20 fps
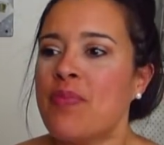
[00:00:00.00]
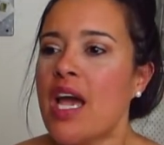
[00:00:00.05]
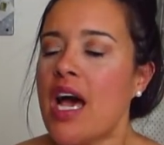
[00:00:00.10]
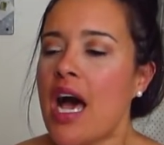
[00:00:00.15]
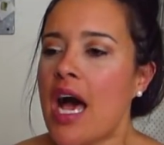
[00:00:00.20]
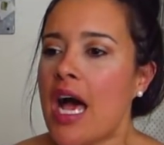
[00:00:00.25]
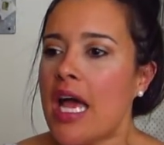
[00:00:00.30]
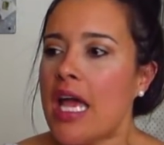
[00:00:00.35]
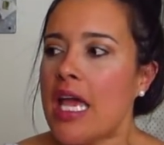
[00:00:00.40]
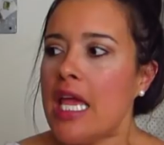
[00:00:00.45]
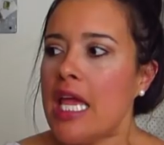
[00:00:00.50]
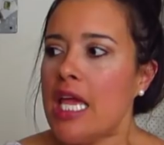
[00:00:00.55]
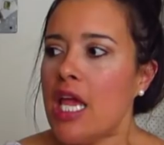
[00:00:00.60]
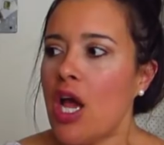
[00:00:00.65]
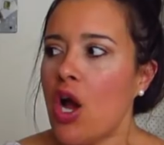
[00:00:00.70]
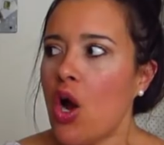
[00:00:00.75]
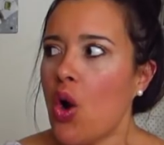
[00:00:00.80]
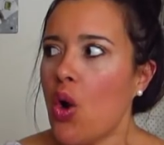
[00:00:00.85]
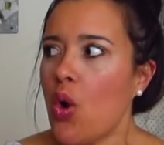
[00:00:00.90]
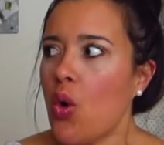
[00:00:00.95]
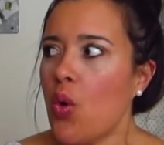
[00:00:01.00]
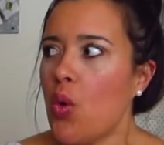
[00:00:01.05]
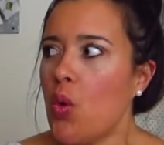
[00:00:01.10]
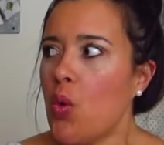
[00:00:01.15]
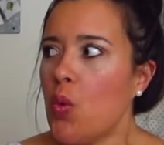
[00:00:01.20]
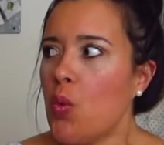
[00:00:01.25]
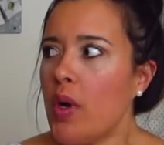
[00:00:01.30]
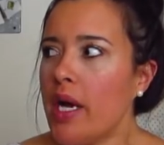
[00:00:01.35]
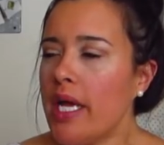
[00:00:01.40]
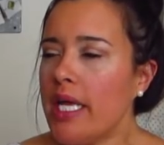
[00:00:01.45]
I
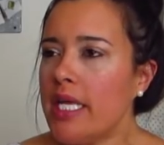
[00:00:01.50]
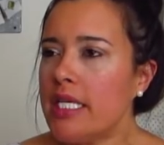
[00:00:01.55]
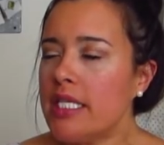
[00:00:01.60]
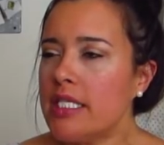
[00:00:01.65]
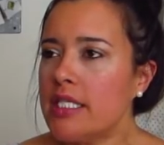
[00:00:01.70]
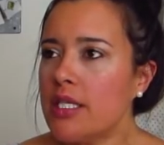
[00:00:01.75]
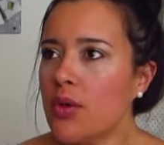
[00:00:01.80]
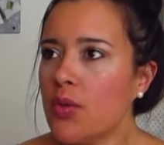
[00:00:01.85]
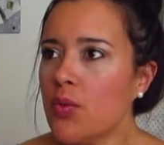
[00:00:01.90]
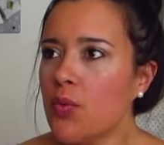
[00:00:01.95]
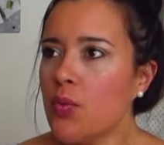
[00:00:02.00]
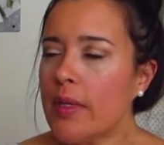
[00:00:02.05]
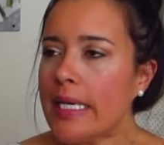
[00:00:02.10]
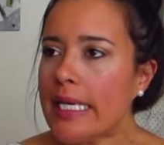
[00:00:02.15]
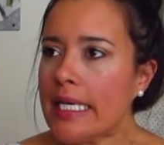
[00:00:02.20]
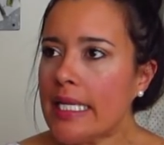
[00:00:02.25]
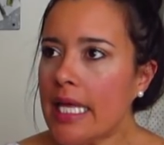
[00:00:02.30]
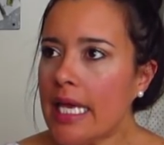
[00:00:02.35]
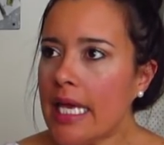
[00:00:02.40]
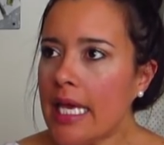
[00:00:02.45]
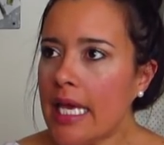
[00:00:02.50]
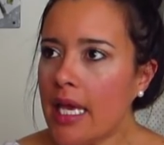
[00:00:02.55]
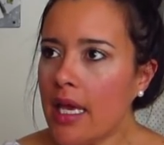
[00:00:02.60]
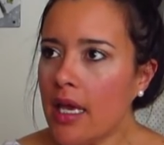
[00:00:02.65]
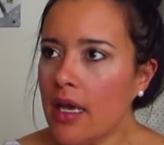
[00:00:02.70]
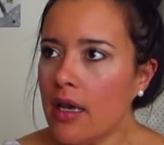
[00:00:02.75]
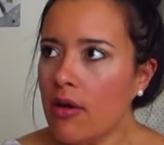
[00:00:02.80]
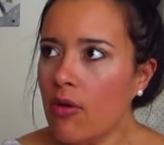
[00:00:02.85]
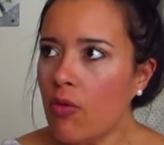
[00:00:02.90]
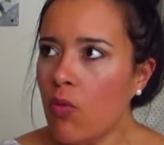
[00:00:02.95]
was
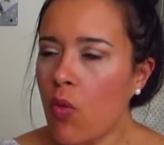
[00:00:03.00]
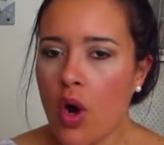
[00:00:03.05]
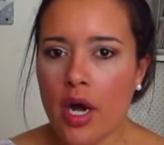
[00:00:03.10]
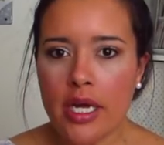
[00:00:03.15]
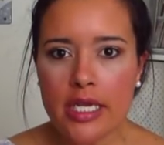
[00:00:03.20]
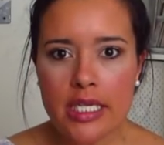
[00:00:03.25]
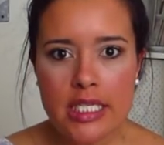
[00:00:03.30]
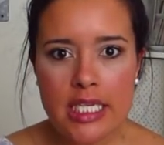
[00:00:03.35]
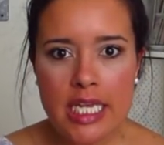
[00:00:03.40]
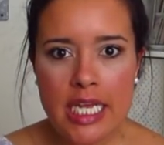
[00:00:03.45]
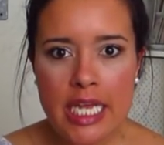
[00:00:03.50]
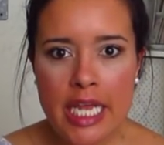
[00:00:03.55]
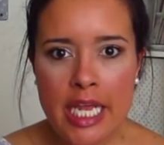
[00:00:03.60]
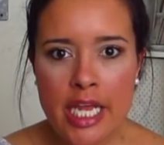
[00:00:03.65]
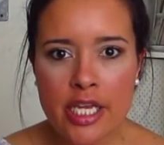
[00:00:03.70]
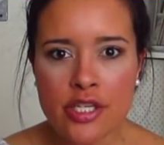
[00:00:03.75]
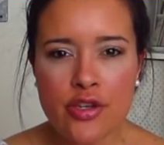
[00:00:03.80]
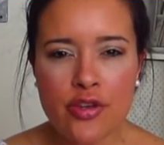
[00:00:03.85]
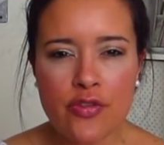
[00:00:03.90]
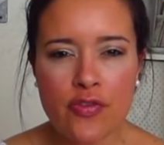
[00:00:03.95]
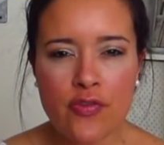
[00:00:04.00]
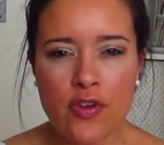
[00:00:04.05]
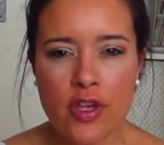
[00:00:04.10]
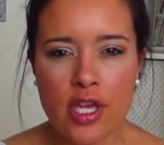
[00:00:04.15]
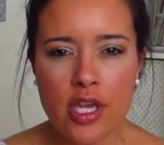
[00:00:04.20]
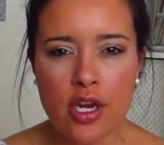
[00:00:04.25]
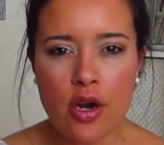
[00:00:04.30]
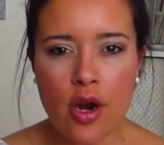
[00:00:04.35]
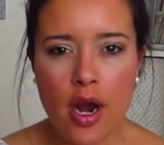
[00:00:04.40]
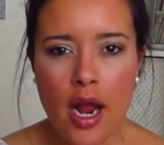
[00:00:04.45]
really wanting to
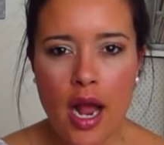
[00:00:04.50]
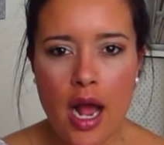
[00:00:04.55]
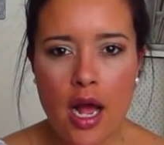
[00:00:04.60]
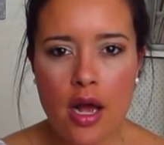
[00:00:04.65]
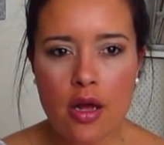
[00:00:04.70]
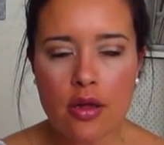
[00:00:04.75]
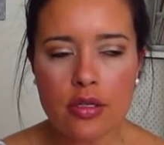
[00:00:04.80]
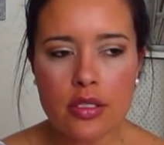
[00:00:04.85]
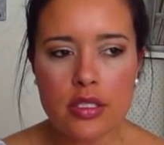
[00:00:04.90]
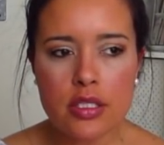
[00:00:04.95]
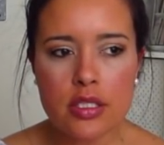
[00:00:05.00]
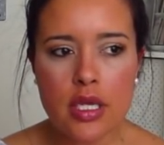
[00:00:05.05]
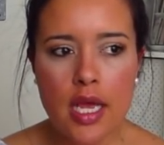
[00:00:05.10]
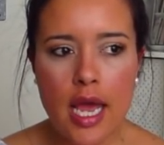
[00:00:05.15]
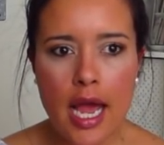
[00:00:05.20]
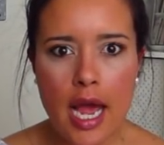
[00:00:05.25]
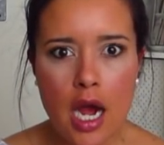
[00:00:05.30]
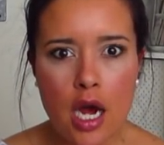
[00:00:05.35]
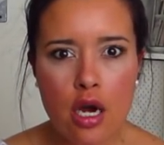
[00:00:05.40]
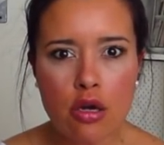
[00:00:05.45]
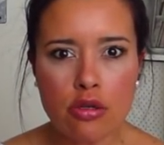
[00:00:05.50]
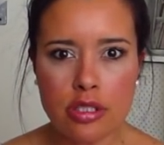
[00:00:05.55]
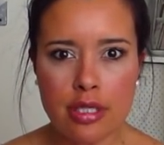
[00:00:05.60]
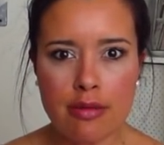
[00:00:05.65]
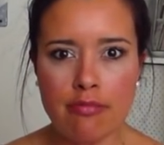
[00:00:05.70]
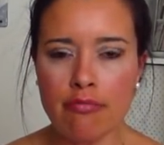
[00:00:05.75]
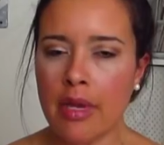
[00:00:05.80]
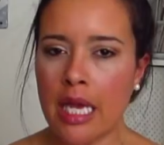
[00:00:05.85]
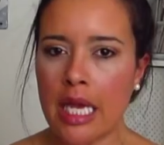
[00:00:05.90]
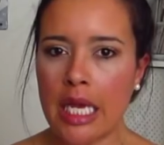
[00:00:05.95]
figure out how
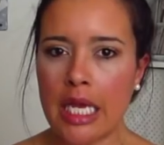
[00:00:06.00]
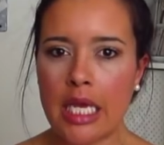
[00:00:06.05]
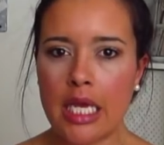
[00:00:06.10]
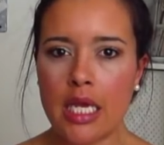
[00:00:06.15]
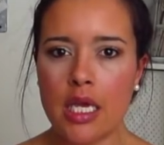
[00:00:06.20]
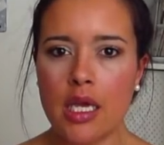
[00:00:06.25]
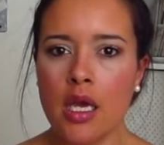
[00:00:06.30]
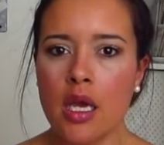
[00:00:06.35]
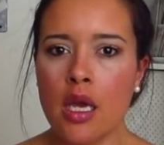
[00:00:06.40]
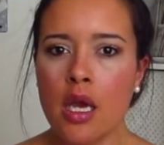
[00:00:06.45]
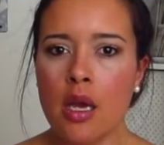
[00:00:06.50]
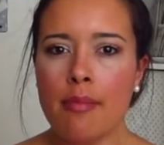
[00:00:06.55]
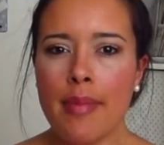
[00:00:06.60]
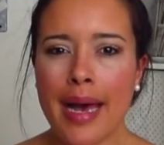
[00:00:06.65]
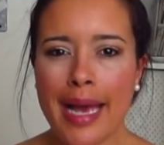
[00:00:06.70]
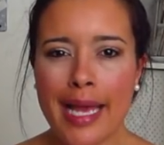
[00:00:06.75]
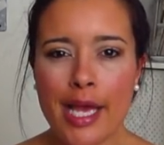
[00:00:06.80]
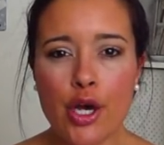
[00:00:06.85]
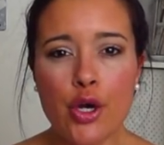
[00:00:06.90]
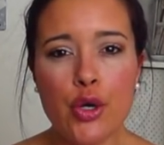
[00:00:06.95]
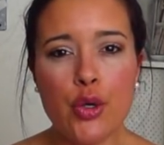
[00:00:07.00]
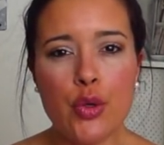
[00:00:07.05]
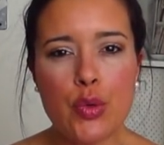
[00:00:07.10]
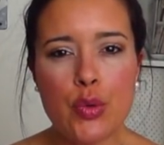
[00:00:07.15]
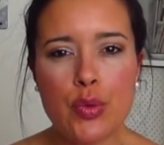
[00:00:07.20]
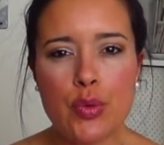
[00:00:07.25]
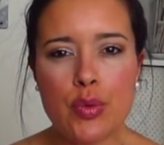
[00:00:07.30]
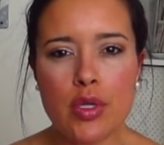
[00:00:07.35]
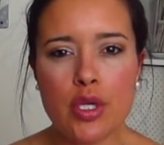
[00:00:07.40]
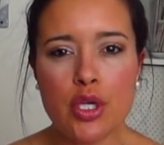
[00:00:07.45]
to make my
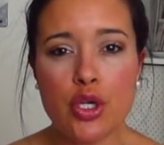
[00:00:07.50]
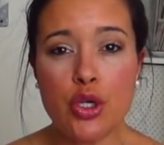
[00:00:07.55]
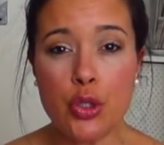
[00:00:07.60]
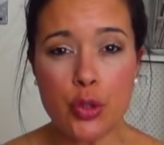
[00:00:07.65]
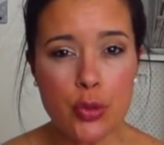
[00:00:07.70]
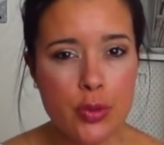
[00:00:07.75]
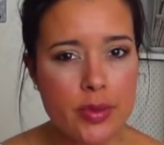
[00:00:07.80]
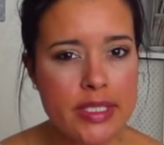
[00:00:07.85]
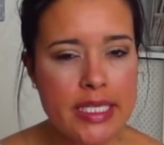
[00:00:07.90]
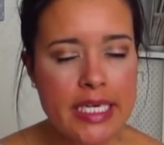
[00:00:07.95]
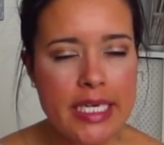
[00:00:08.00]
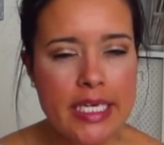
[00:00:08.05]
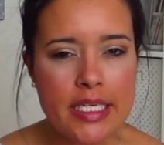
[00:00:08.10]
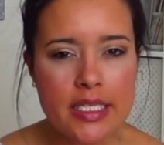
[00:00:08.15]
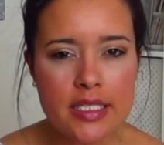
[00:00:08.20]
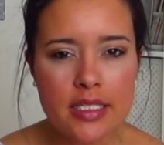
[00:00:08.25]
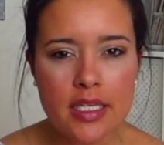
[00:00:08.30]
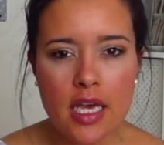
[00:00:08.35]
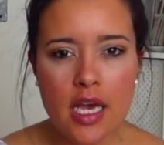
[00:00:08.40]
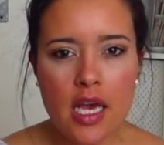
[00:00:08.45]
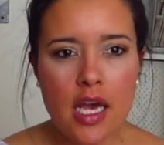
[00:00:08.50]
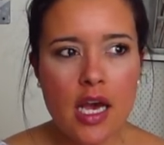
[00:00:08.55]
own koozies